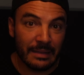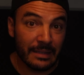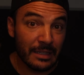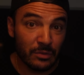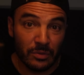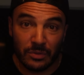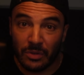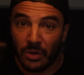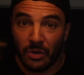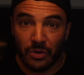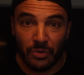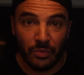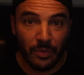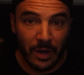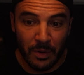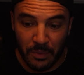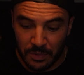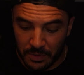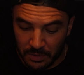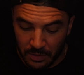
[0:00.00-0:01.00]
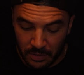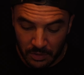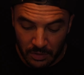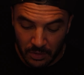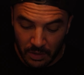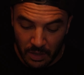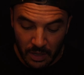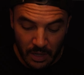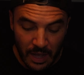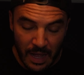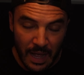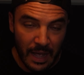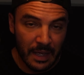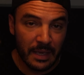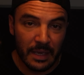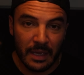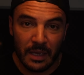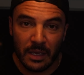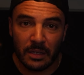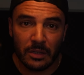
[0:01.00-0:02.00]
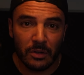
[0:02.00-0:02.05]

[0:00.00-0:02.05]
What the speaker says: These would go great with a little ají,